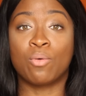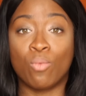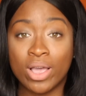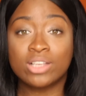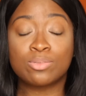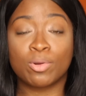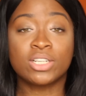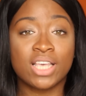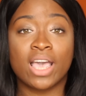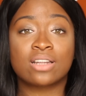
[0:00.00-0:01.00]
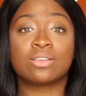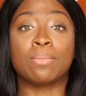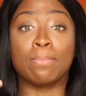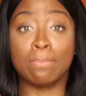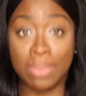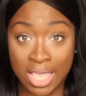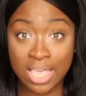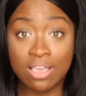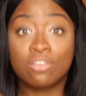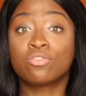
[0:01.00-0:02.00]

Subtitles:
Wigs protect me